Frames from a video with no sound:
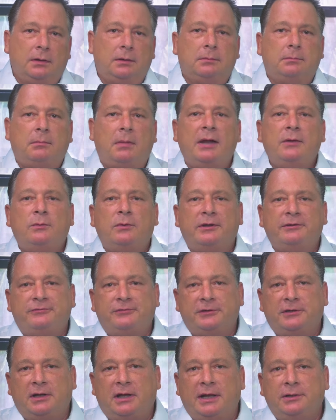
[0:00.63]
My
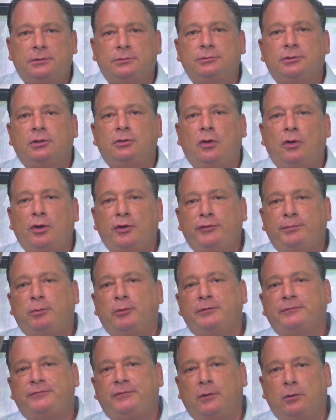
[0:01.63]
wife and I owned a large
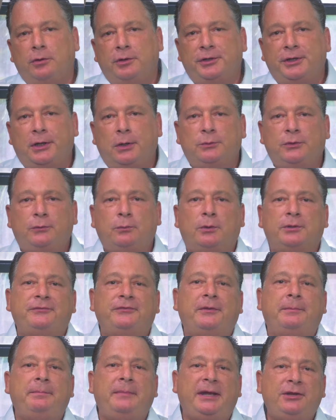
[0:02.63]
portfolio with one
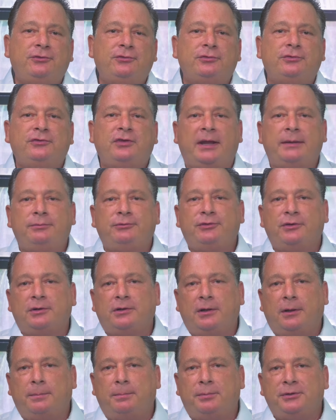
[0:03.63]
of the major timeshare
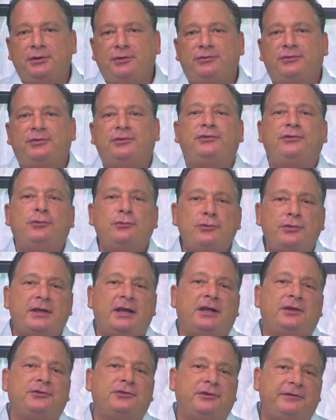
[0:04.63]
companies since
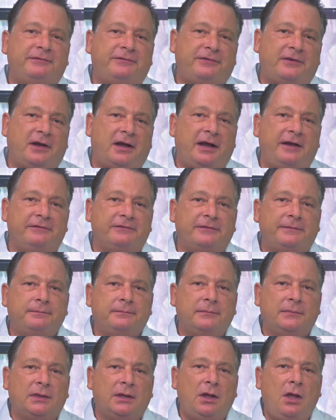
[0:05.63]
2005.
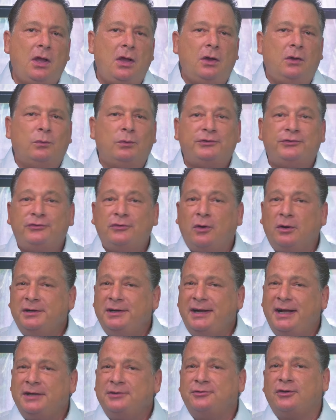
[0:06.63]
What
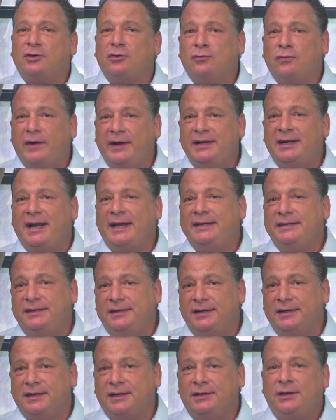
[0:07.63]
started out as a great
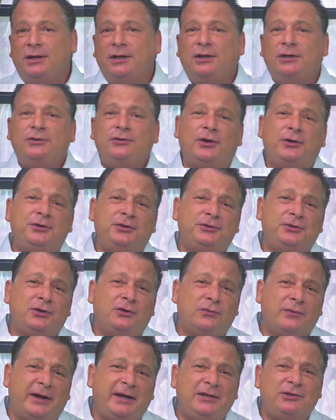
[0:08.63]
idea turned into
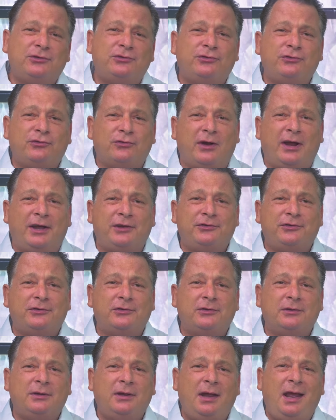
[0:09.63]
great
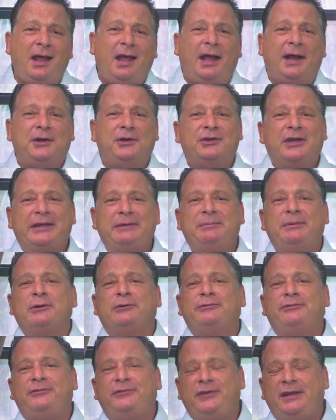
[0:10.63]
distress and a
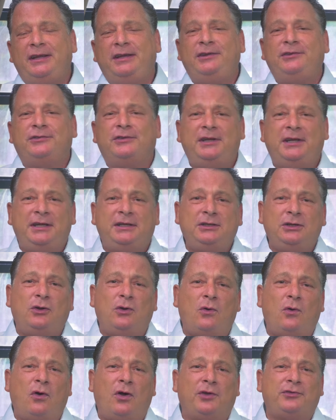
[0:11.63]
nightmare of fees and hidden
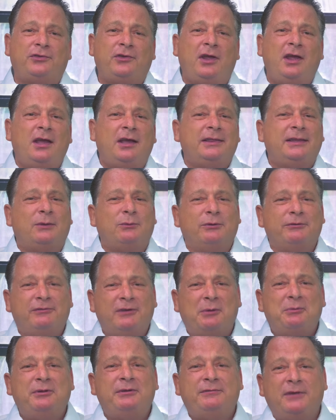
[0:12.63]
costs that were
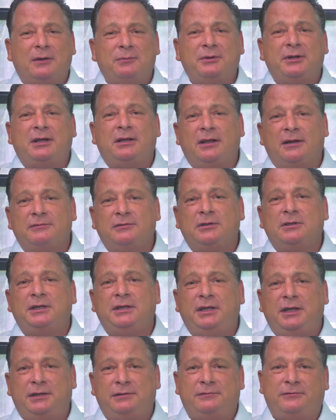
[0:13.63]
very, very
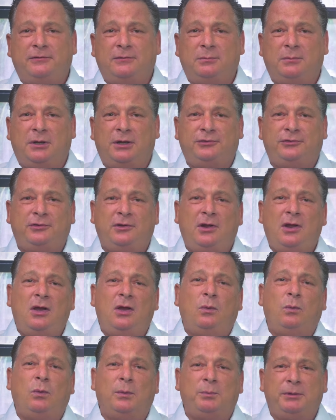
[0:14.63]
cleverly hidden from us
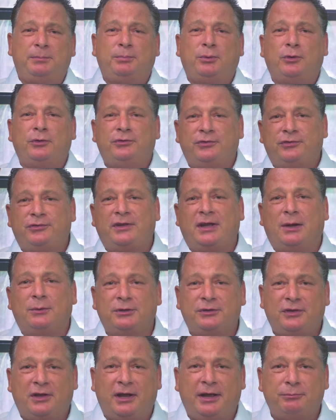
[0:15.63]
when we purchased
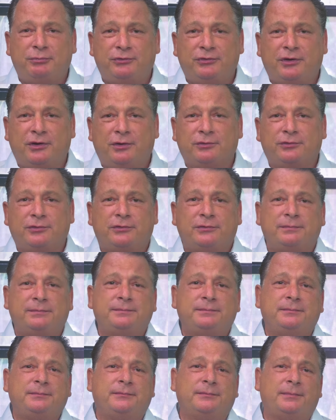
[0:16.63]
our timeshares.
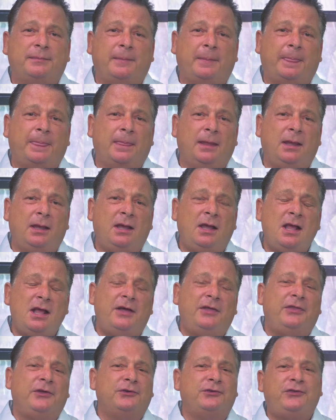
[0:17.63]

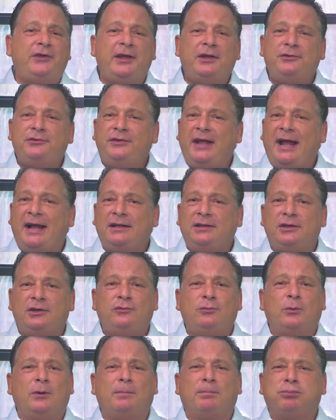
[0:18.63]
Their sales
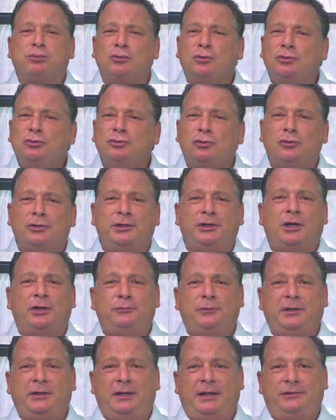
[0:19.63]
tactics were brutal and
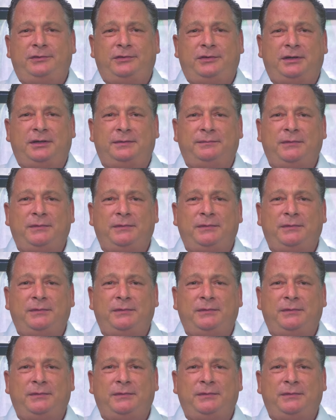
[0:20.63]
unrelenting.